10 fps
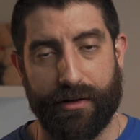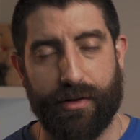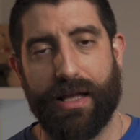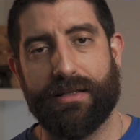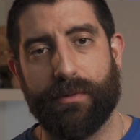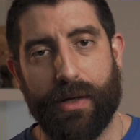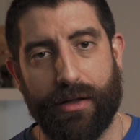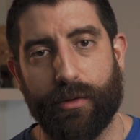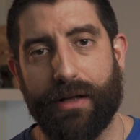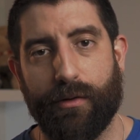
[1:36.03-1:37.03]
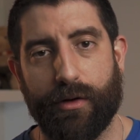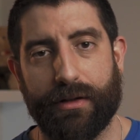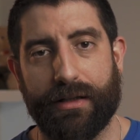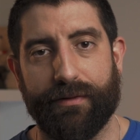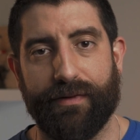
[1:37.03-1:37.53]
So that's a way to
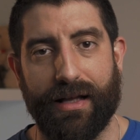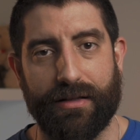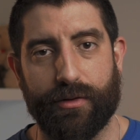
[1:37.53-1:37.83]
download the file